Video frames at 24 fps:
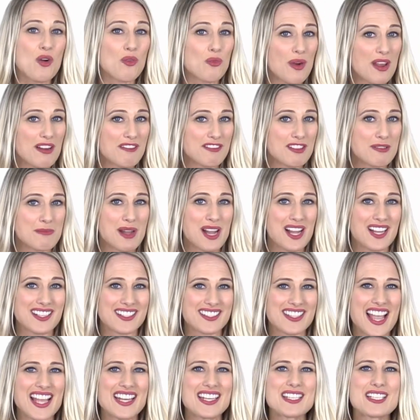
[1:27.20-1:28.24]
Rent from
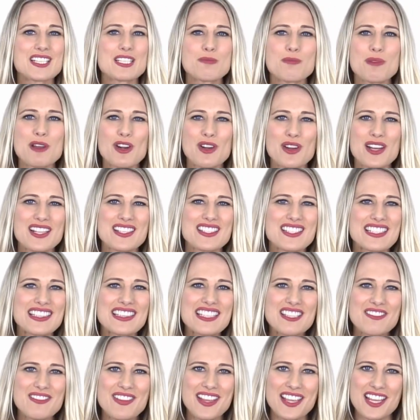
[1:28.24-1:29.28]
us and experience
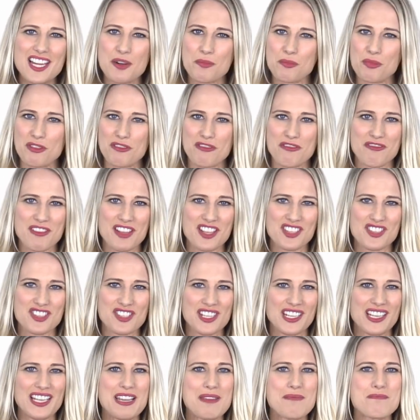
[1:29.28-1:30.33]
living in a
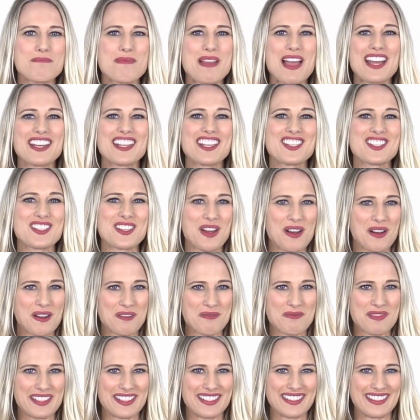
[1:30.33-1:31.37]
professionally managed
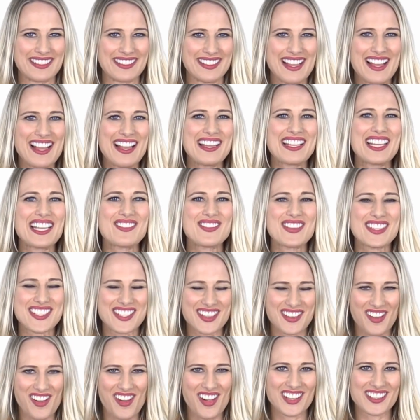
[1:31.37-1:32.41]
home. Give us a
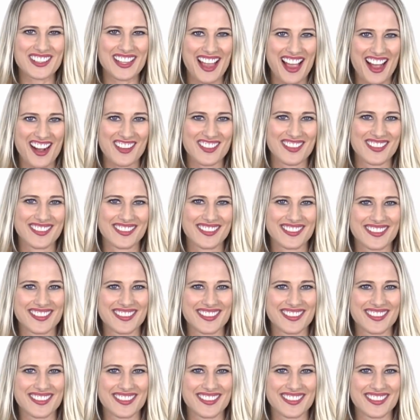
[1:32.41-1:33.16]
call now